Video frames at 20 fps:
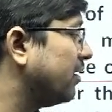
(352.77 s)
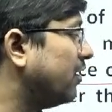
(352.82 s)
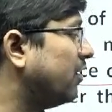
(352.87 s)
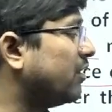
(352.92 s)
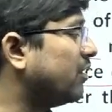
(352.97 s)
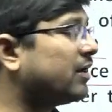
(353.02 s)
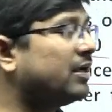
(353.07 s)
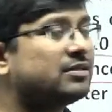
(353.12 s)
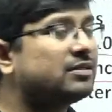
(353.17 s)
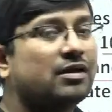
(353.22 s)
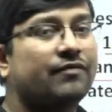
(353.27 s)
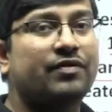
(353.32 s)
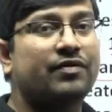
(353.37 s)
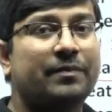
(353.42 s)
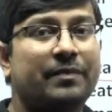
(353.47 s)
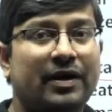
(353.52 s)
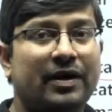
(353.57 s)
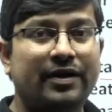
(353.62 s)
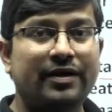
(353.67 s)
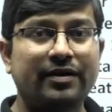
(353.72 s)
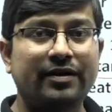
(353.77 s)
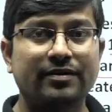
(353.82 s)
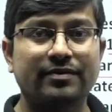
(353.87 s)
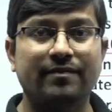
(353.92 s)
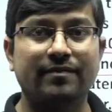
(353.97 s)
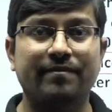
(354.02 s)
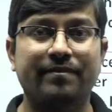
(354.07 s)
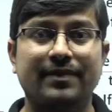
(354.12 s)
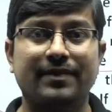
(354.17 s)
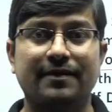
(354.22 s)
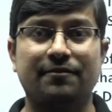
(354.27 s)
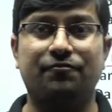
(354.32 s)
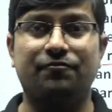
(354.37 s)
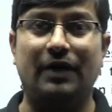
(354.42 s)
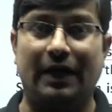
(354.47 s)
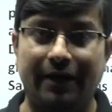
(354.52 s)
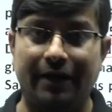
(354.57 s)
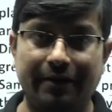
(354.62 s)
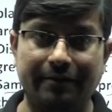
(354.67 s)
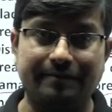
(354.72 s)
All right, everybody?
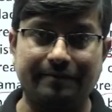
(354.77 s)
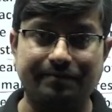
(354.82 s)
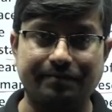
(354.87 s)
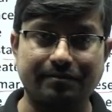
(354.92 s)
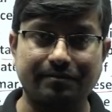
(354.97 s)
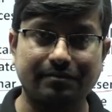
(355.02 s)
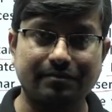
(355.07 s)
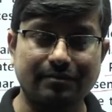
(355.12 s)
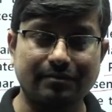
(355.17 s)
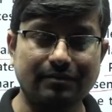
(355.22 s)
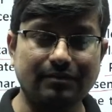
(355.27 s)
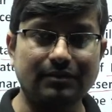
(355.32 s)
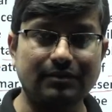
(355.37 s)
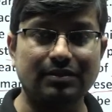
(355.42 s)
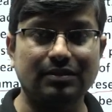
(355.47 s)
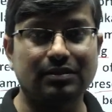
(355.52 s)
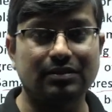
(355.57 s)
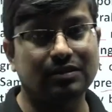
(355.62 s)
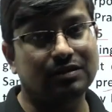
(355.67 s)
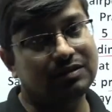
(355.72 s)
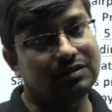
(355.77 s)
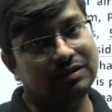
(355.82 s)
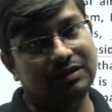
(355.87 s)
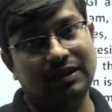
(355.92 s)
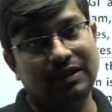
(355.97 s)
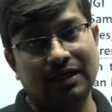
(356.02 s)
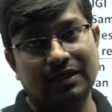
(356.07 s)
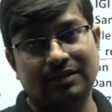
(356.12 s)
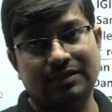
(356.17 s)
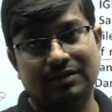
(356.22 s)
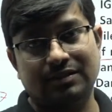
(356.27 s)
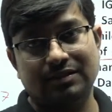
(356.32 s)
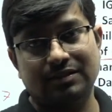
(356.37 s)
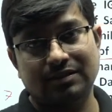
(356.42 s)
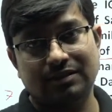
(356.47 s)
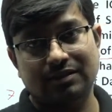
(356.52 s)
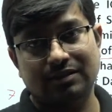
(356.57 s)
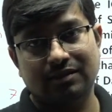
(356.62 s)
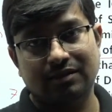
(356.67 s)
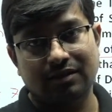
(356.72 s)
Fine? Yes?
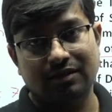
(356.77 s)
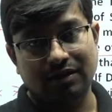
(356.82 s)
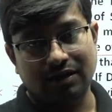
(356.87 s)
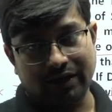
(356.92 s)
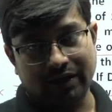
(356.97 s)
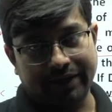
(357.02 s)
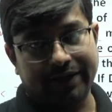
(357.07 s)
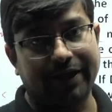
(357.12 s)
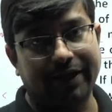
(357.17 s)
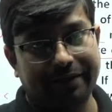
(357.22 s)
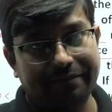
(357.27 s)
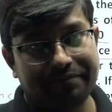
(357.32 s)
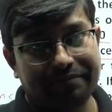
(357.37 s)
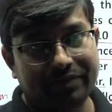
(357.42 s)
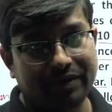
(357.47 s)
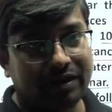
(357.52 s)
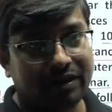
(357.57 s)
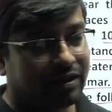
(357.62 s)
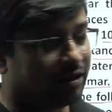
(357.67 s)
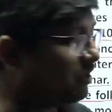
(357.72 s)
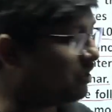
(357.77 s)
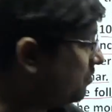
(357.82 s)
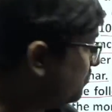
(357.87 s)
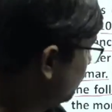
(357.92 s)
Okay. Now